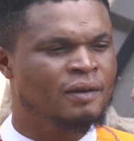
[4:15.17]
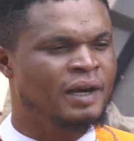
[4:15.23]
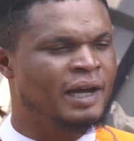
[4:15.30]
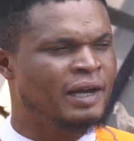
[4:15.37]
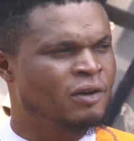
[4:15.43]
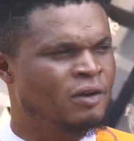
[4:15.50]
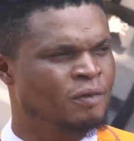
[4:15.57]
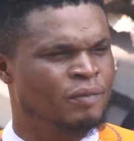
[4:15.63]

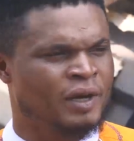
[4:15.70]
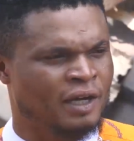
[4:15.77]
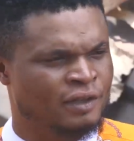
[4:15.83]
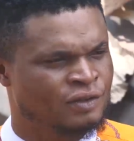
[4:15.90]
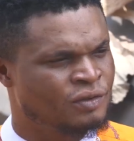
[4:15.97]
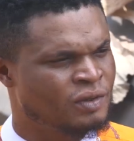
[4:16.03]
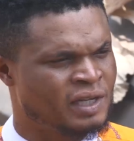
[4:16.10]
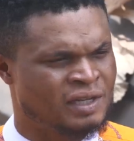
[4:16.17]
I got
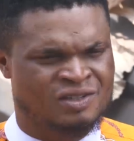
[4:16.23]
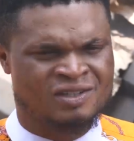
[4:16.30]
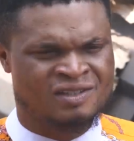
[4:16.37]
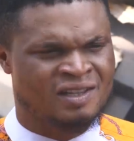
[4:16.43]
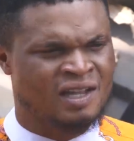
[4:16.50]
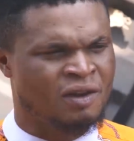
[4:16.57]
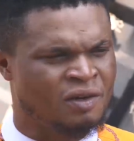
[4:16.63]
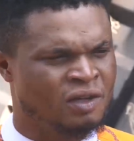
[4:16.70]
back today,
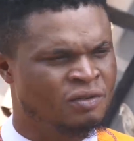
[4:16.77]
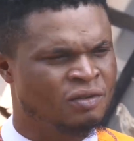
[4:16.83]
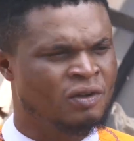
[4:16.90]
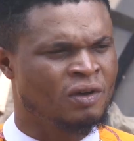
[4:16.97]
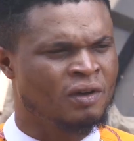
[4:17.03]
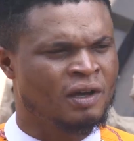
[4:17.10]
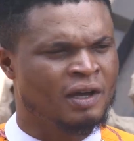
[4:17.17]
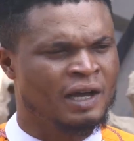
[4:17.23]
just now, not too
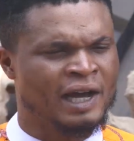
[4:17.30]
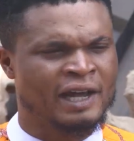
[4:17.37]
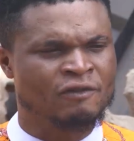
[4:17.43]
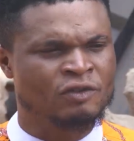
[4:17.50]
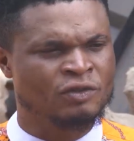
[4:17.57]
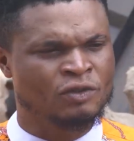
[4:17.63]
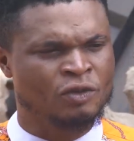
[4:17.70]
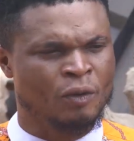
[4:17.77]
long. I
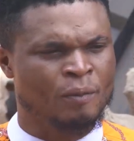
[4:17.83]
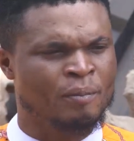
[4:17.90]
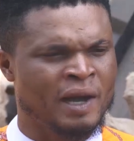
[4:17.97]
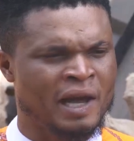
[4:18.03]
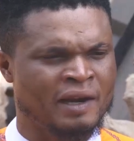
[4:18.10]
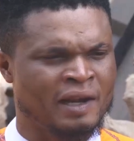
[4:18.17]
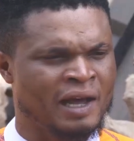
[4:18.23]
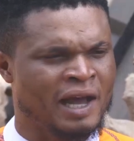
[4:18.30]
even stopped
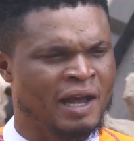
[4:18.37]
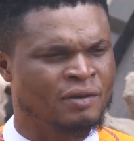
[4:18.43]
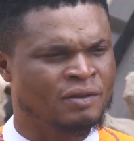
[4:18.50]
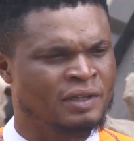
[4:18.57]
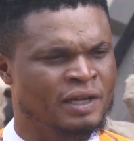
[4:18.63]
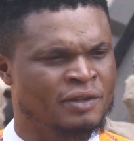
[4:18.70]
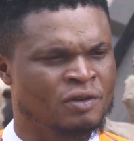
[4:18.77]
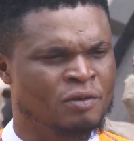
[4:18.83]
by the
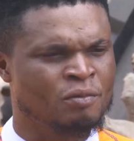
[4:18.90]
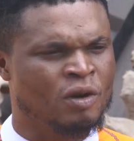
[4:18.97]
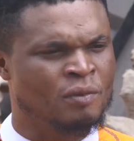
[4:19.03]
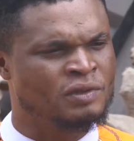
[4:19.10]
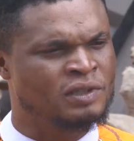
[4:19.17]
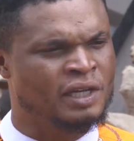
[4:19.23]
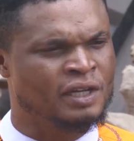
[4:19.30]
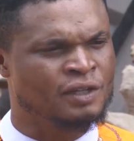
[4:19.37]
house and your
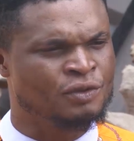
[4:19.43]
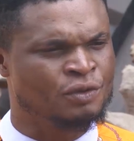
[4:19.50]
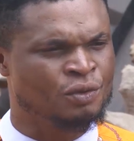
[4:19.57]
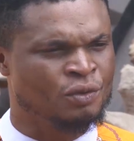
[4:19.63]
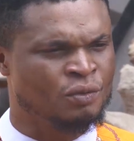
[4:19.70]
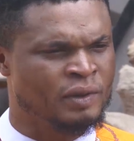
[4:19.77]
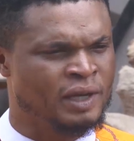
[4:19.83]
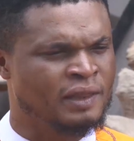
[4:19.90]
mom said
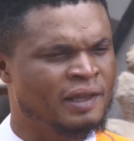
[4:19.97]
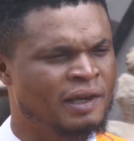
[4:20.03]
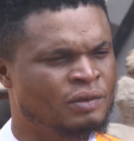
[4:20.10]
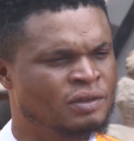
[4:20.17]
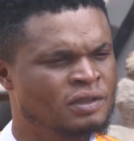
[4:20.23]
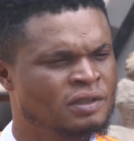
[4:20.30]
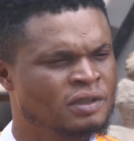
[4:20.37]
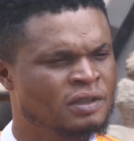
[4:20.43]
you went out.